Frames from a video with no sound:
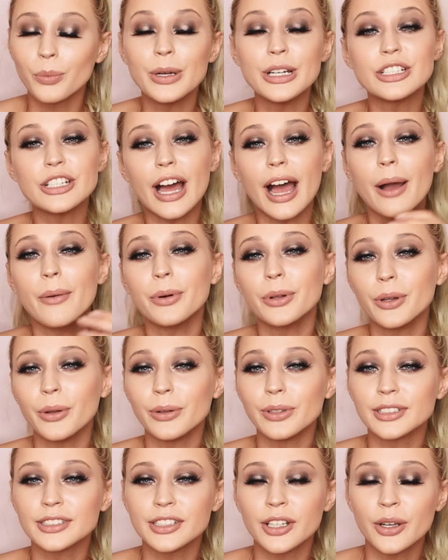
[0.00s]
which I will
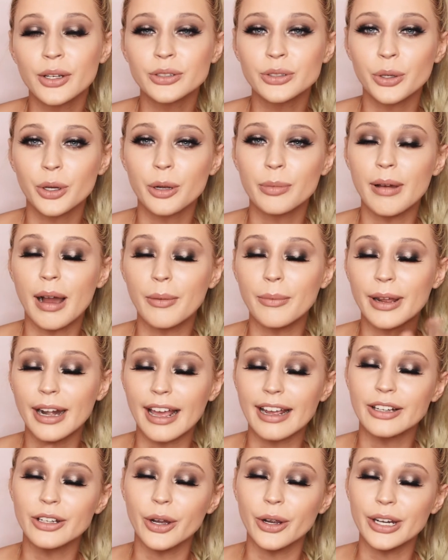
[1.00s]
also talk about when
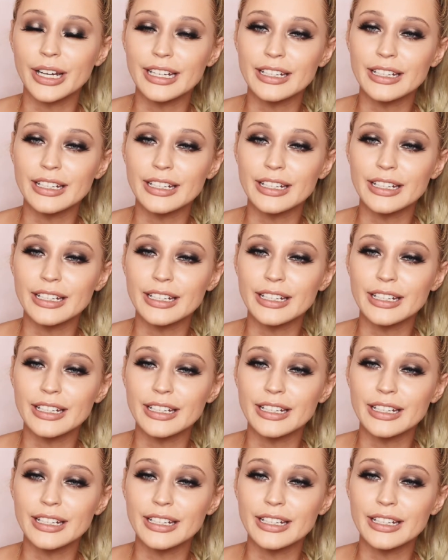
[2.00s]
I go